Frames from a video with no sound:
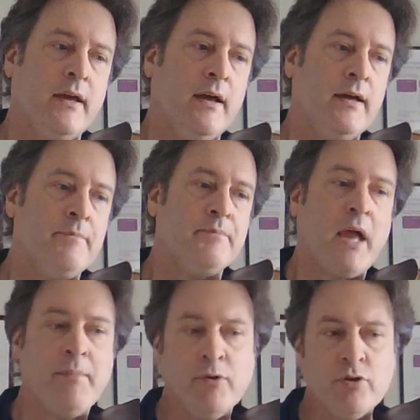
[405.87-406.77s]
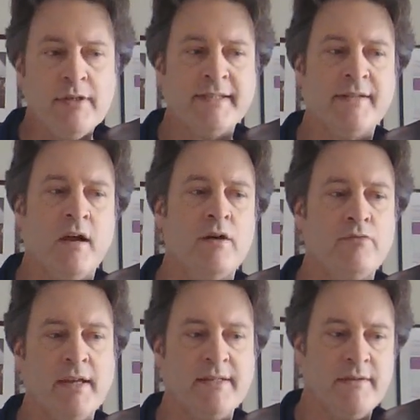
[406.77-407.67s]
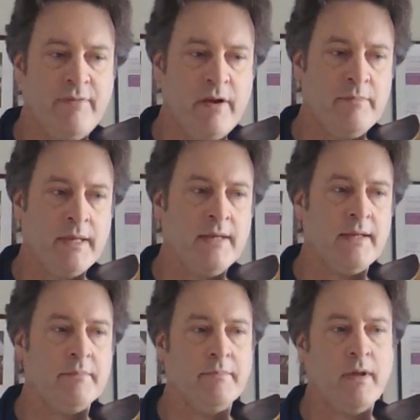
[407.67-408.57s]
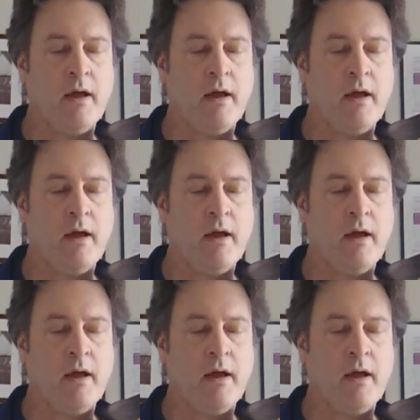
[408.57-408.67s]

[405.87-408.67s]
I'm not going to start right at the very beginning.